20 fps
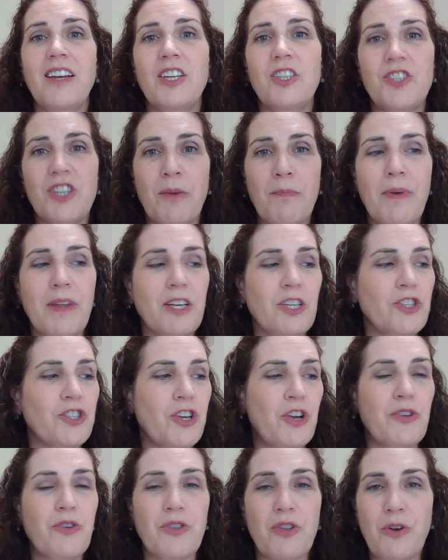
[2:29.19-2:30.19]
jump in and
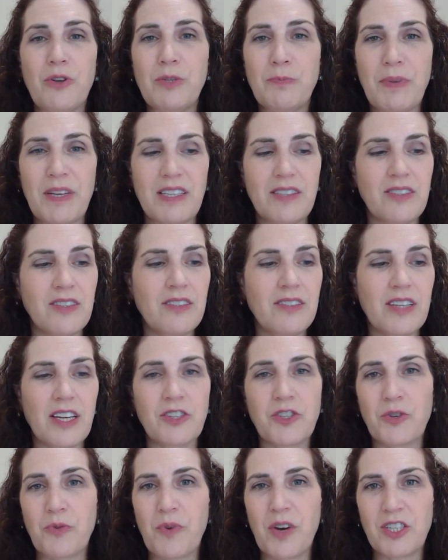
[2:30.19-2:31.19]
show you those pieces, I
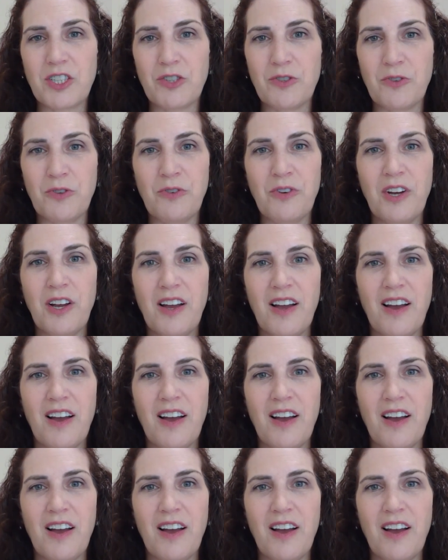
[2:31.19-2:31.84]
do want to